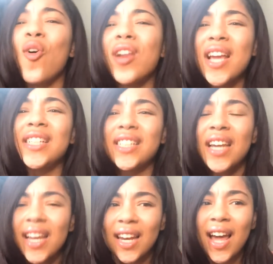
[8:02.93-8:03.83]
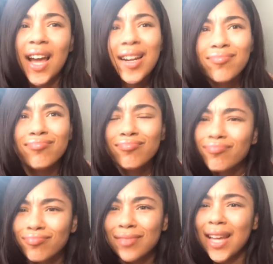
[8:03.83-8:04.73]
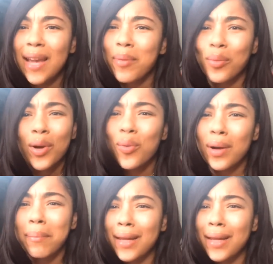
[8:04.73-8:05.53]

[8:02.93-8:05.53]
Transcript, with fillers: all that shit. Like they keep it real with a